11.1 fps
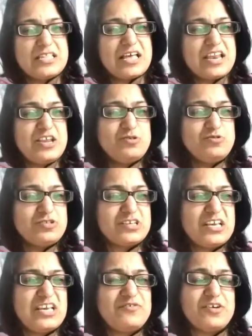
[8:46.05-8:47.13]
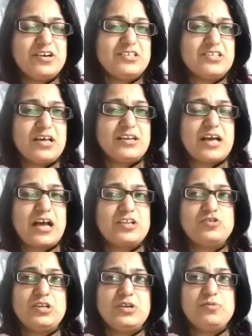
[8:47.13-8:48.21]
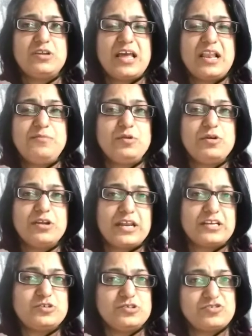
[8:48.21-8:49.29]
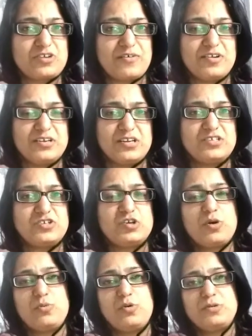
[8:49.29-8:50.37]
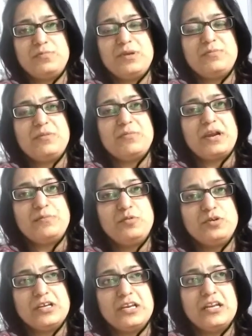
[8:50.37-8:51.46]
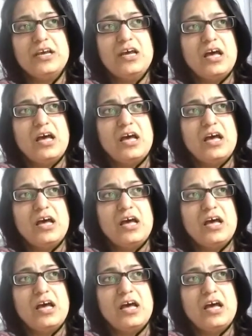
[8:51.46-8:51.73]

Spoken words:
then use keywords that actually would help you connect to the travel industry, or what people might put in.